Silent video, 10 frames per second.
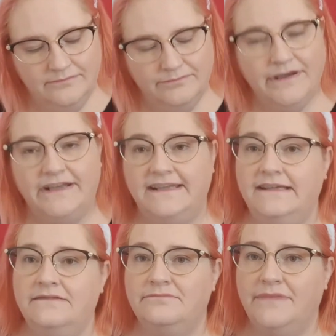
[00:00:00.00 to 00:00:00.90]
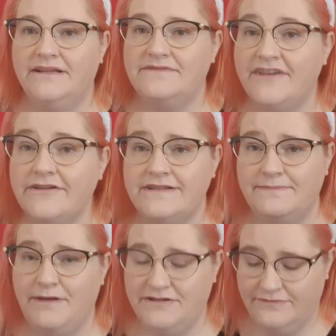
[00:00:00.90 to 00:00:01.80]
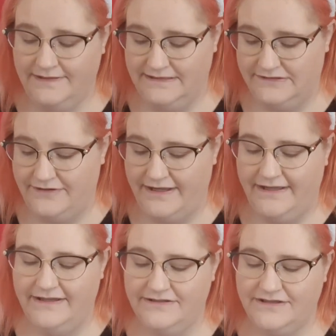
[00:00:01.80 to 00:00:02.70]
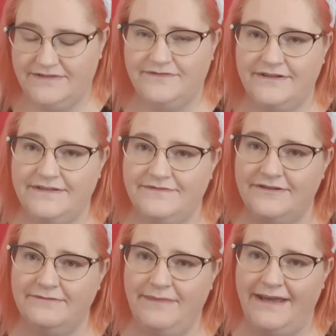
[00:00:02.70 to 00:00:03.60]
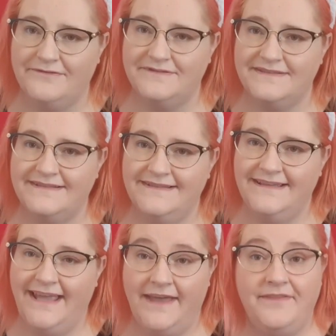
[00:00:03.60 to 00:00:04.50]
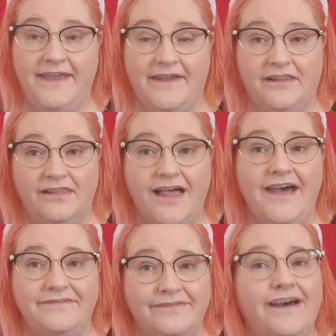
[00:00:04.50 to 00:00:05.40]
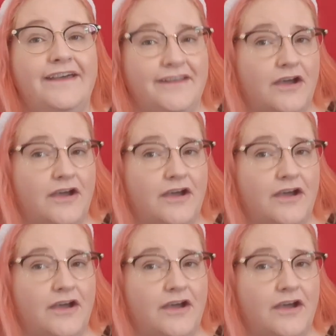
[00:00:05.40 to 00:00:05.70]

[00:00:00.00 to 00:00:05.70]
Bunny made a very special Easter egg hunt just for his friend Mouse. And they had a lot of fun at